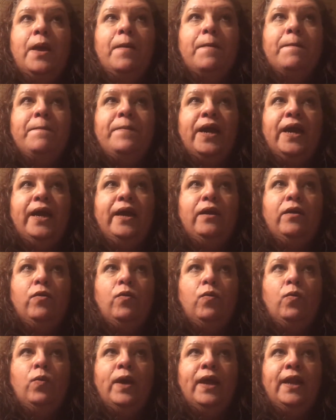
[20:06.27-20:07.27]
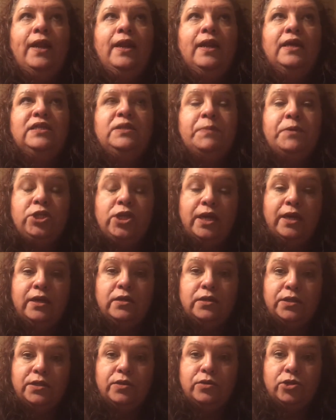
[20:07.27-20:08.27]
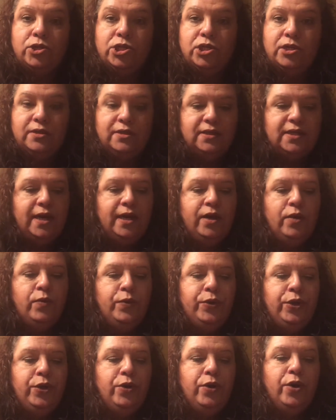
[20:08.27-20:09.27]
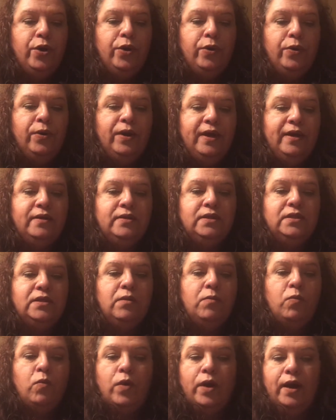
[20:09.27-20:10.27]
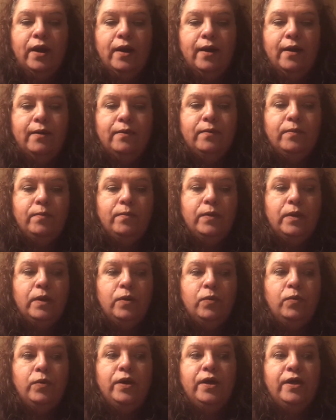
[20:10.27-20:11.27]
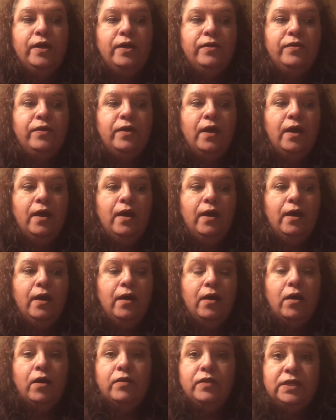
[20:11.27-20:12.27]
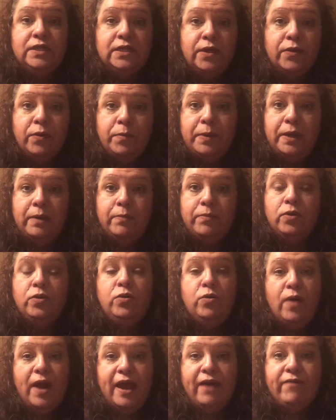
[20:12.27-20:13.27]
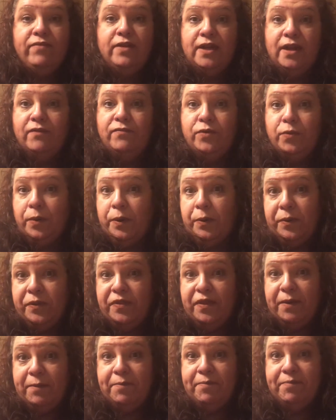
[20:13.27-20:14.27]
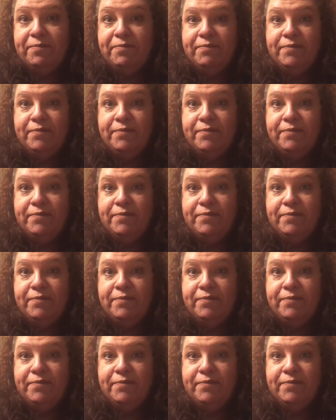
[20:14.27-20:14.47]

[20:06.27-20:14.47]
But when, especially in a social setting, when you go in somewhere with all these other people who have a loved one with them,